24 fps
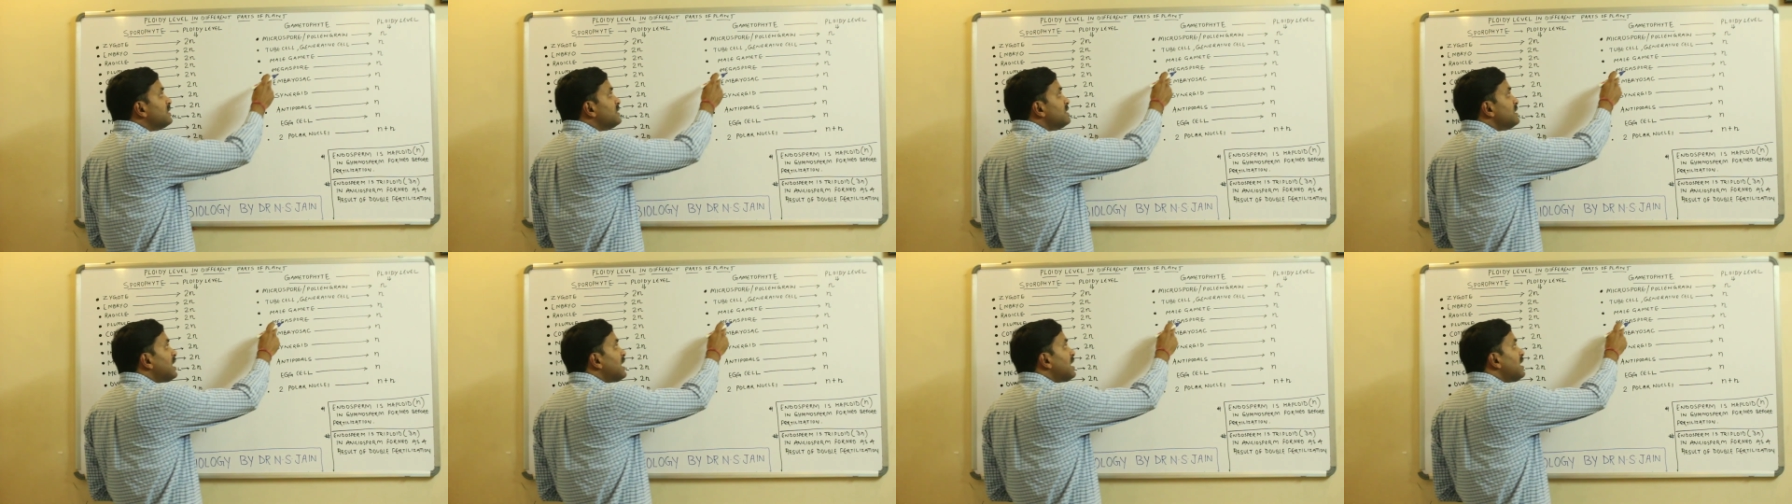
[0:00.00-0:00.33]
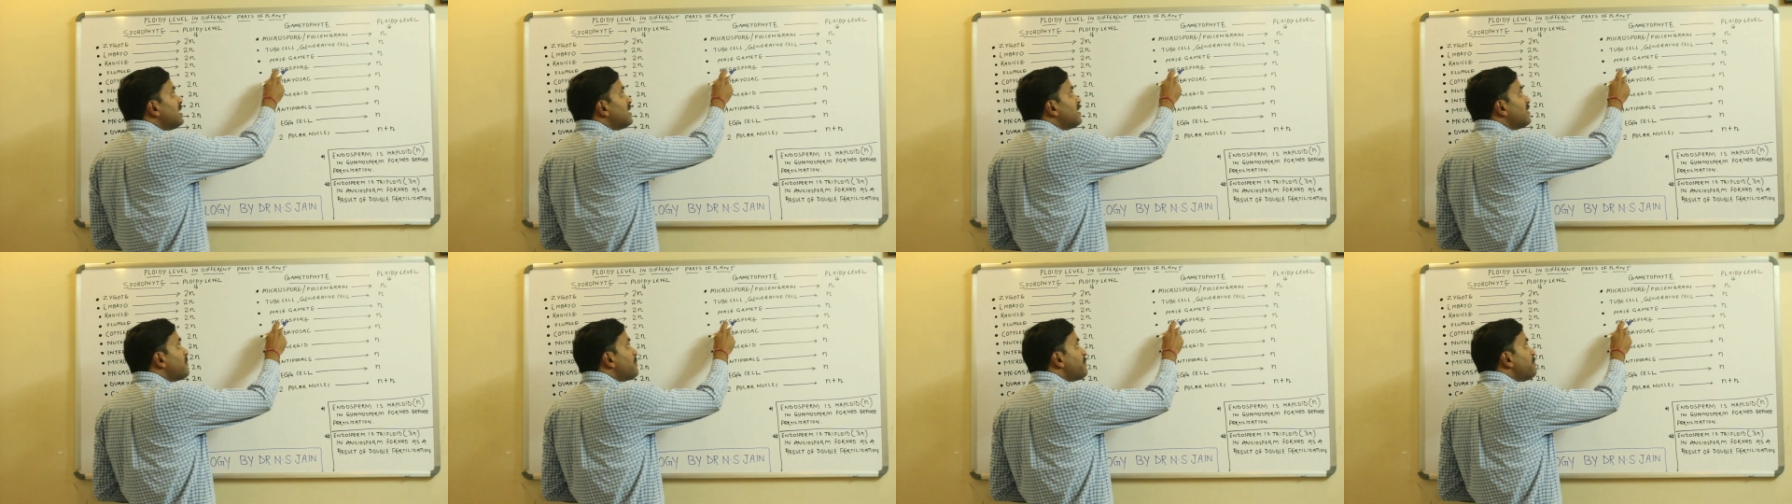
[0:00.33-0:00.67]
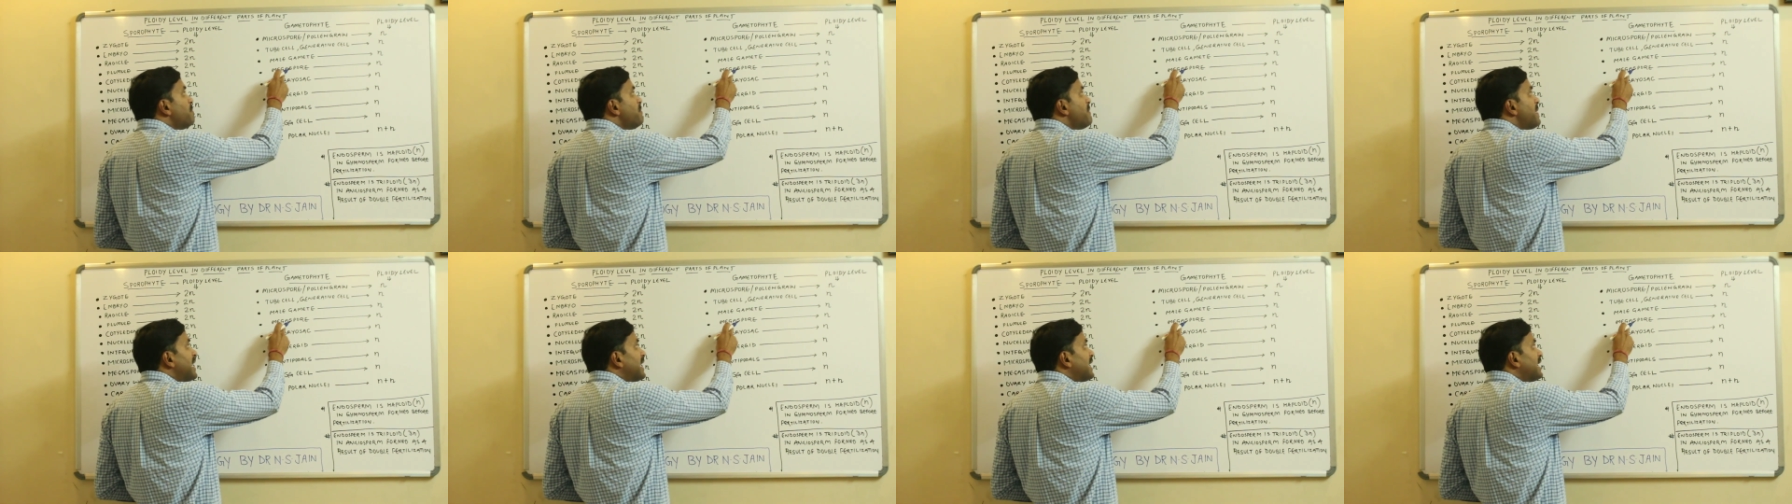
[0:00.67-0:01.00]
The
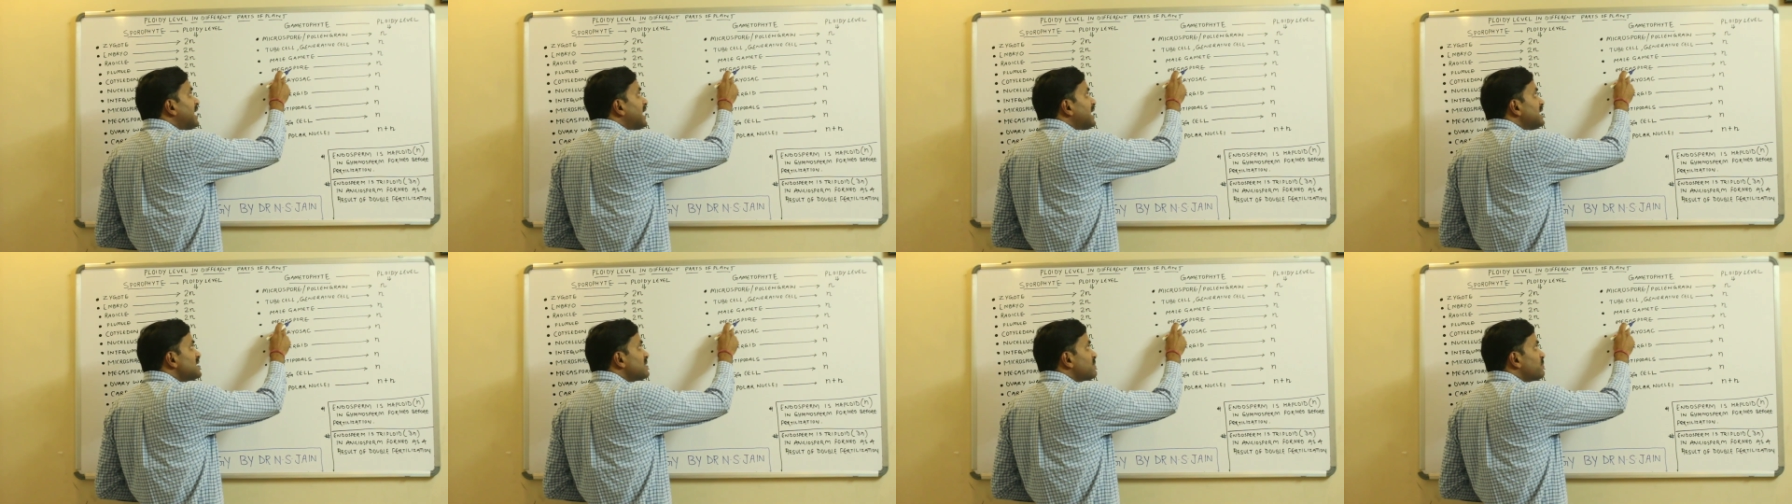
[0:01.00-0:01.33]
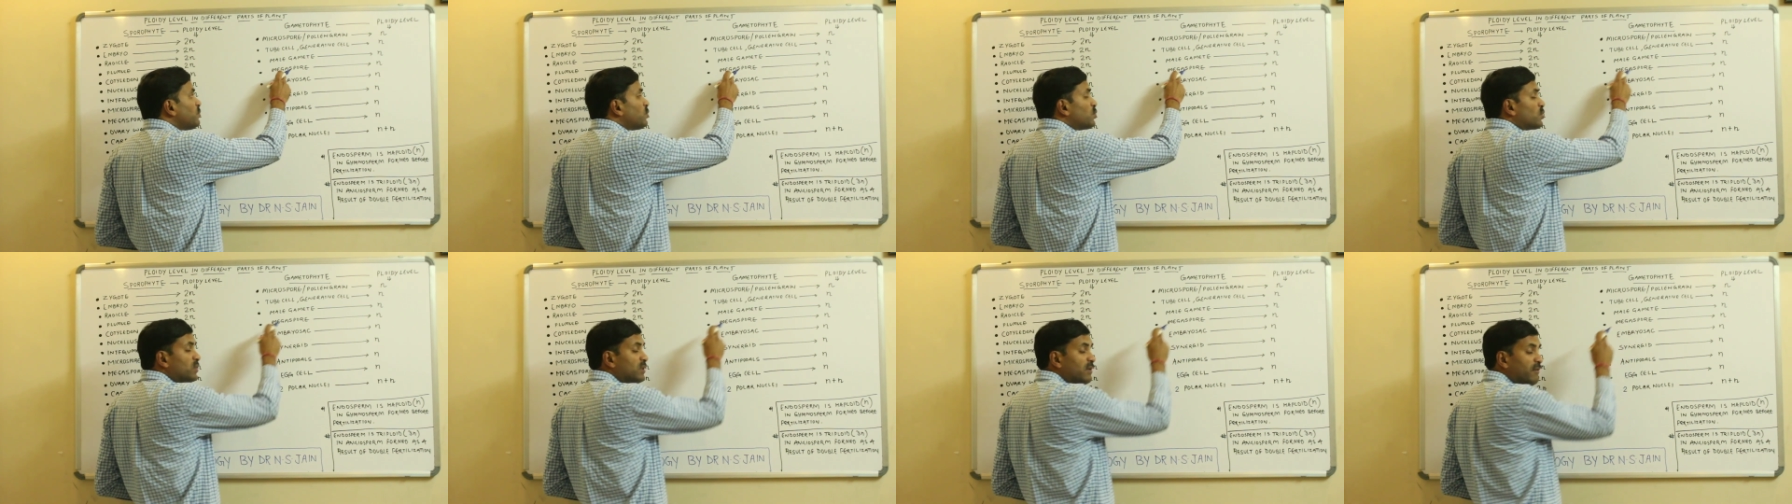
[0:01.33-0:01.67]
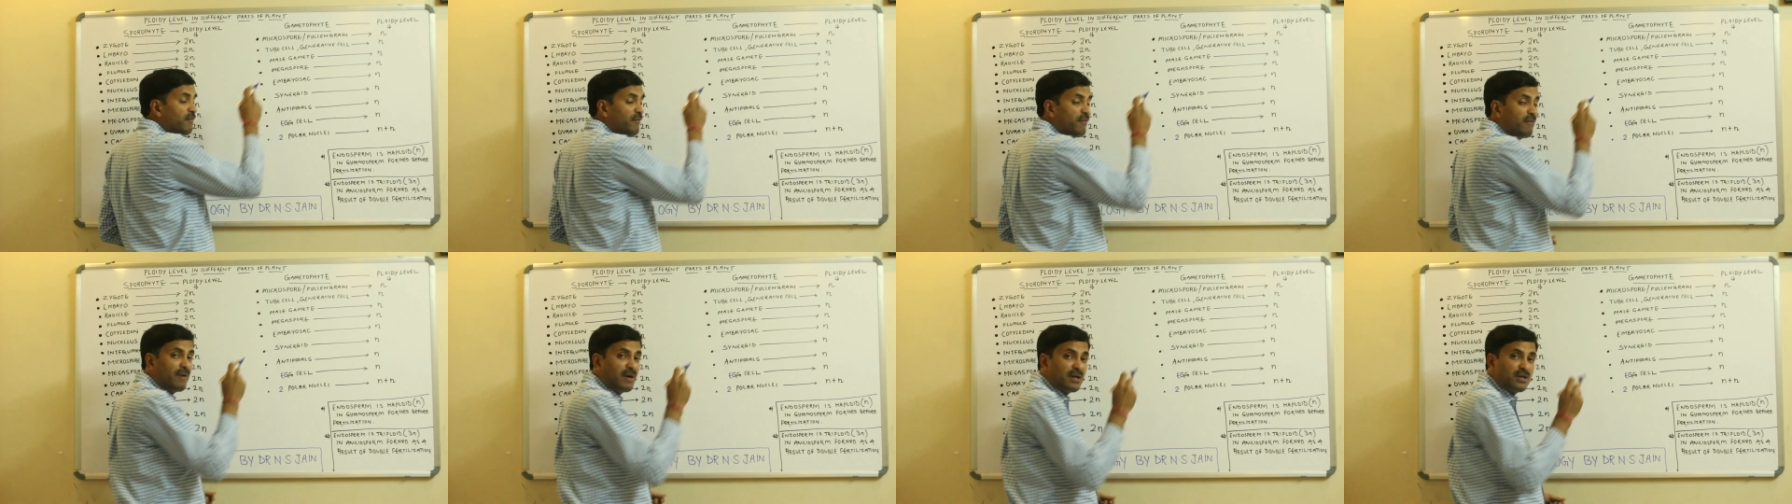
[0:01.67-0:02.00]
megaspore, the
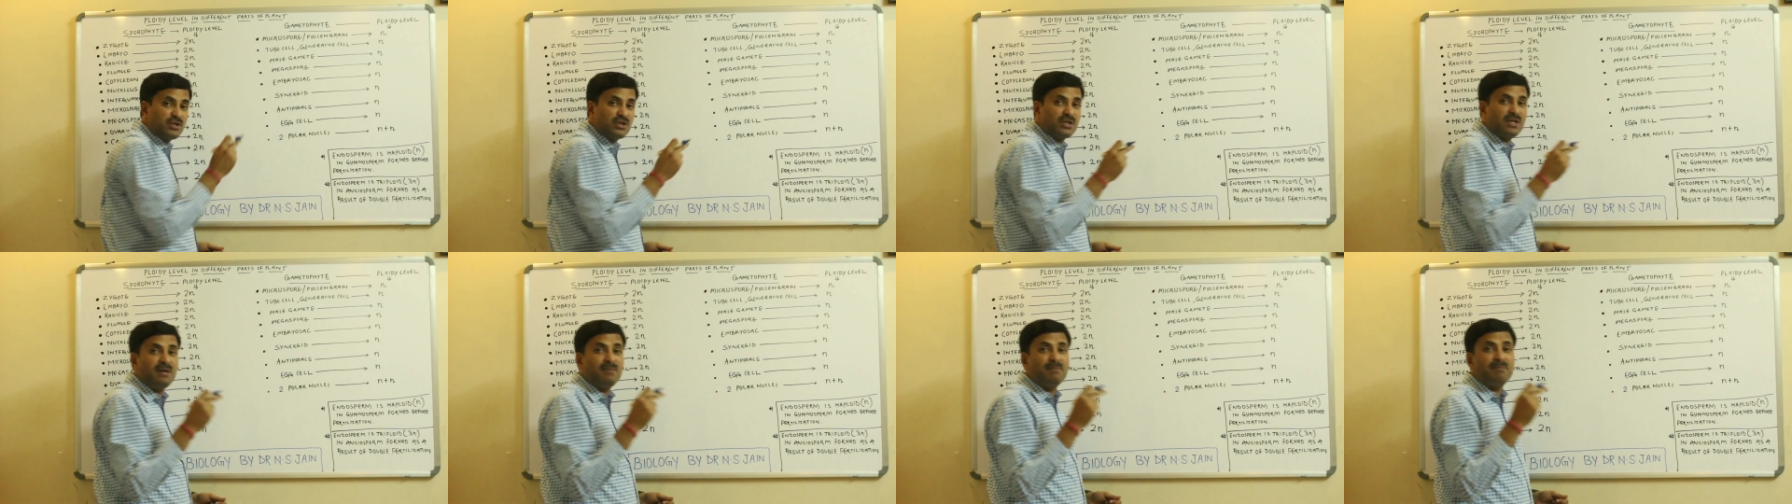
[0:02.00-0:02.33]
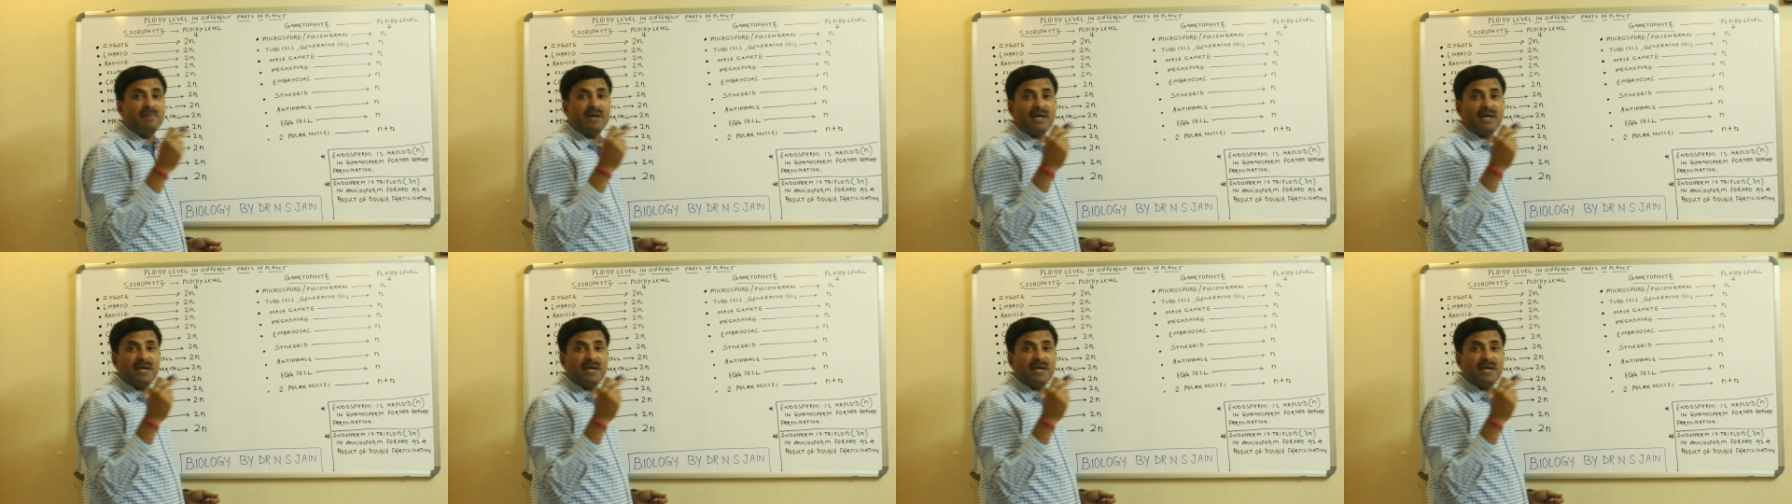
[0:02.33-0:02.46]
functional